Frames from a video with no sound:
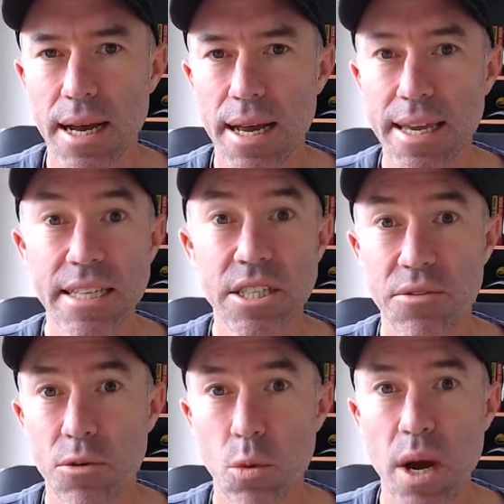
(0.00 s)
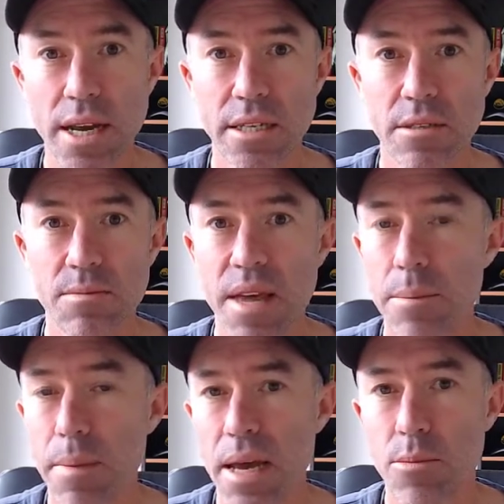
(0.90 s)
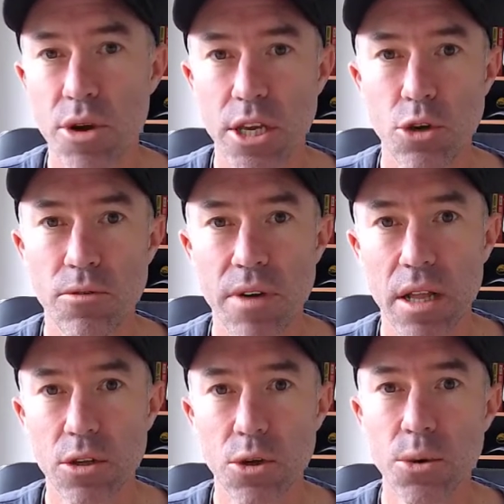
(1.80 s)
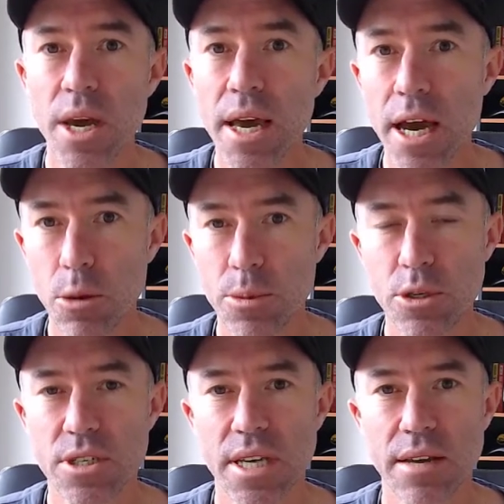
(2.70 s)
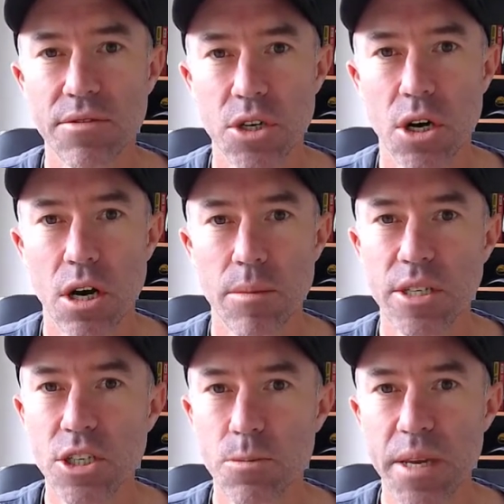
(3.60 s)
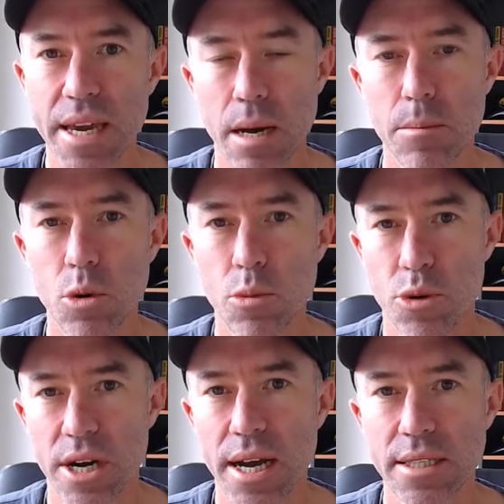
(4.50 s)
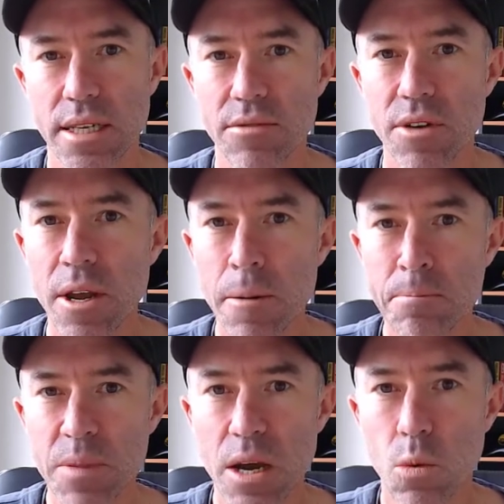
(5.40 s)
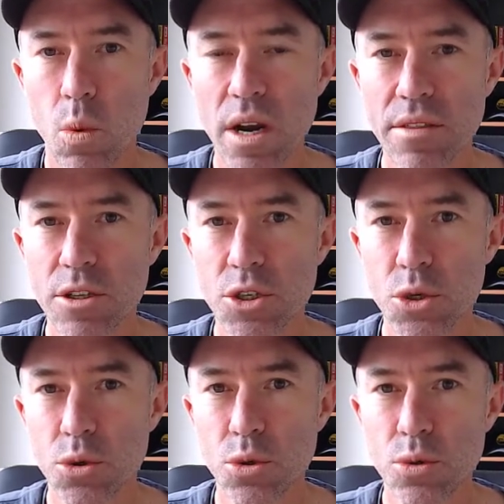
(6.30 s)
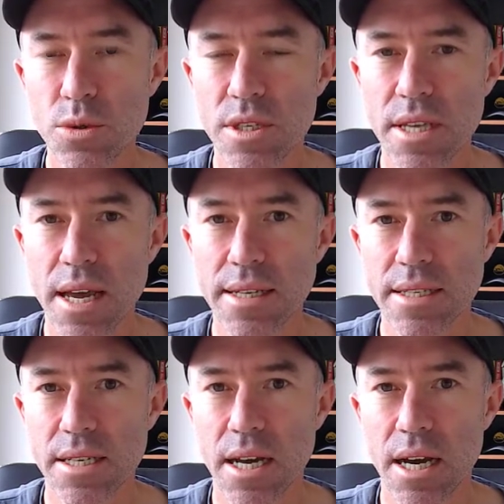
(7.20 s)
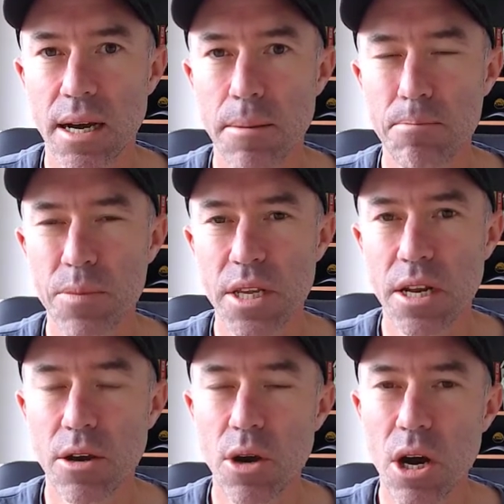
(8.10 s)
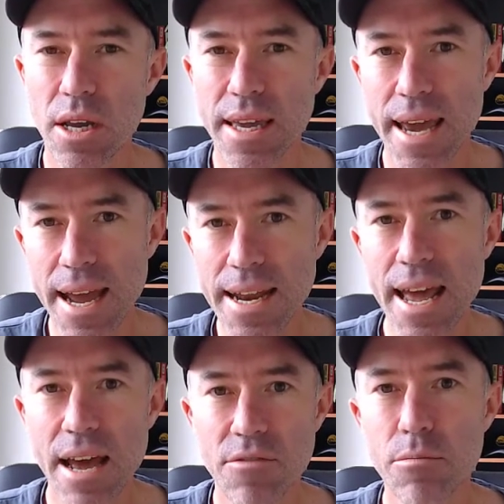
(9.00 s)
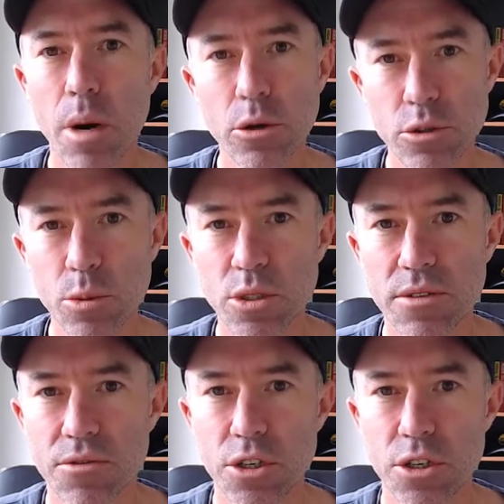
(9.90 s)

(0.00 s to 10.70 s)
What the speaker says: in different ways that may bring you value, help you save time, and just become more productive. Now, one of the tools that can have multiple different